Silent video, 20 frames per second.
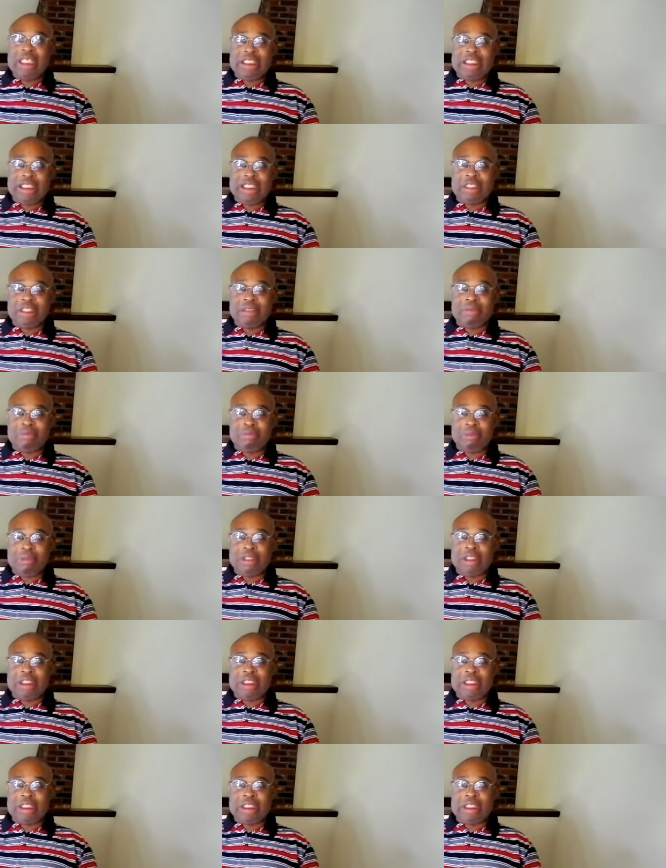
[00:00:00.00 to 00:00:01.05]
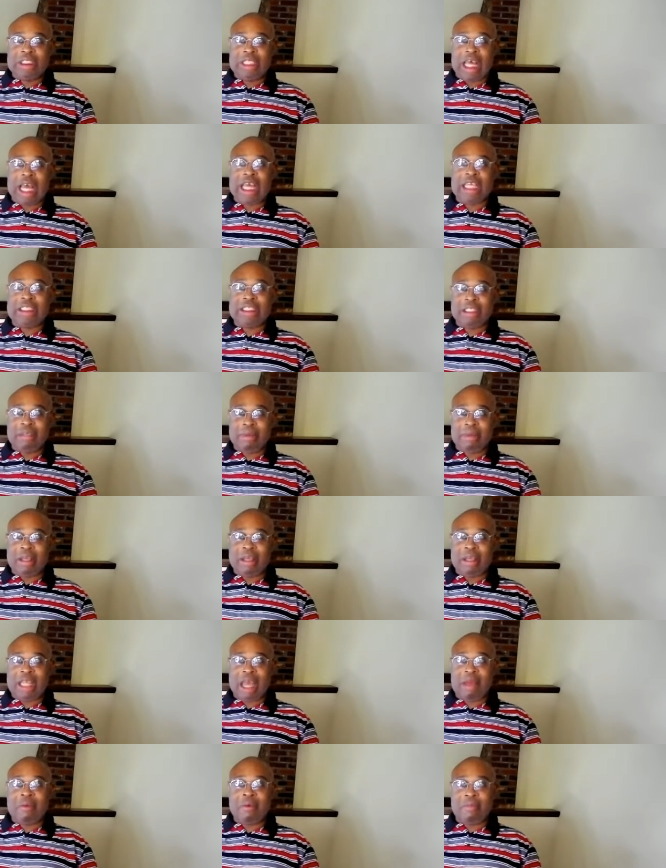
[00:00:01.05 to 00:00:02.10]
she's which she's actually about
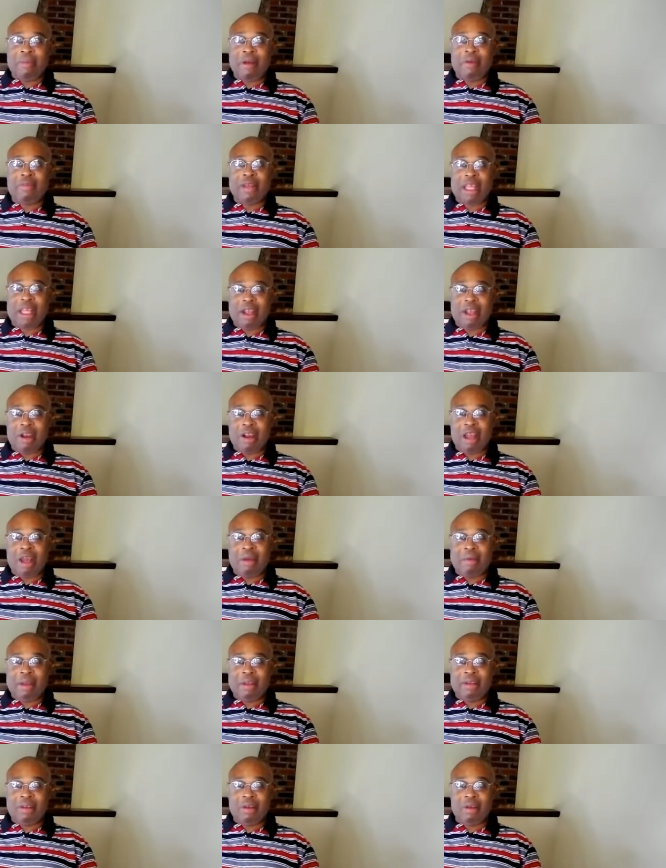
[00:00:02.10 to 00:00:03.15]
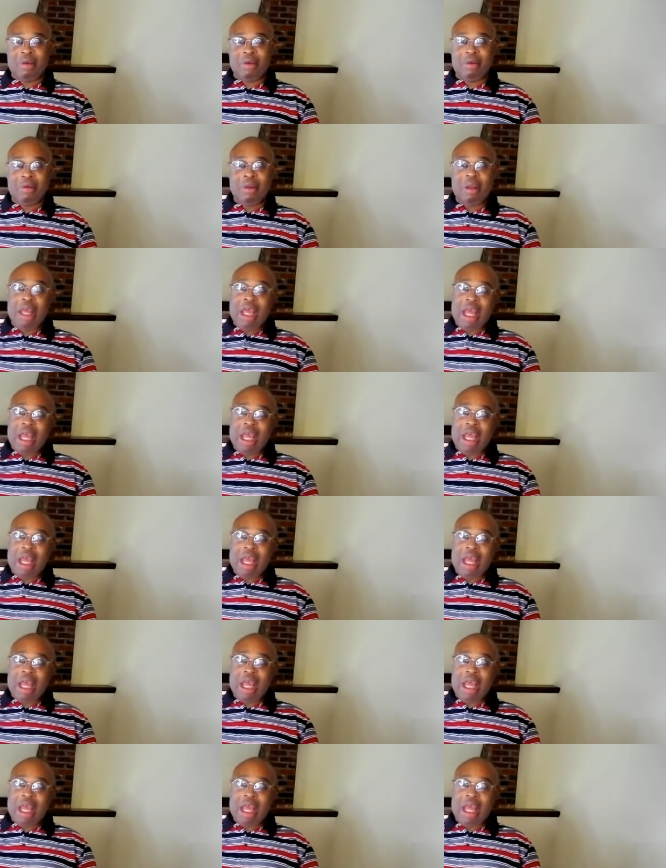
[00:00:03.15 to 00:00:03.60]
to have a birthday here coming soon,